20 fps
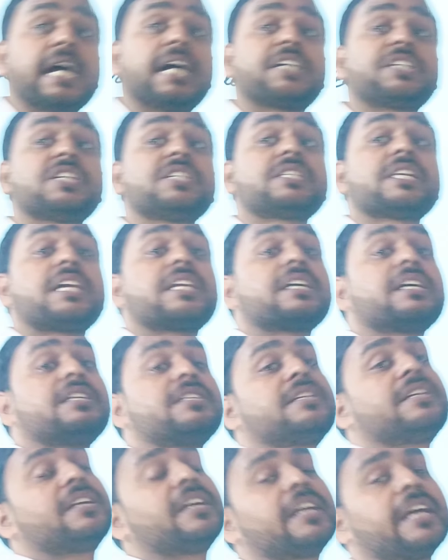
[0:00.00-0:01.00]
actions are
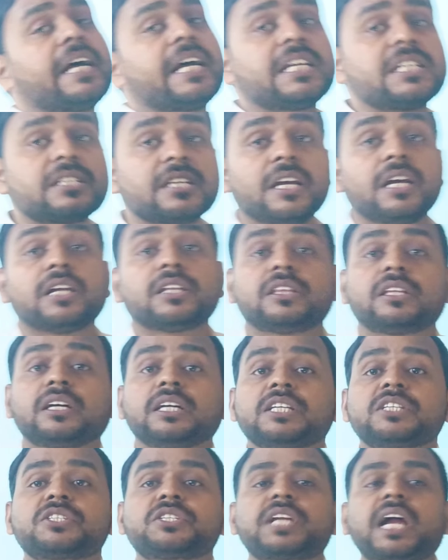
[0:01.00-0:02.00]
considered as the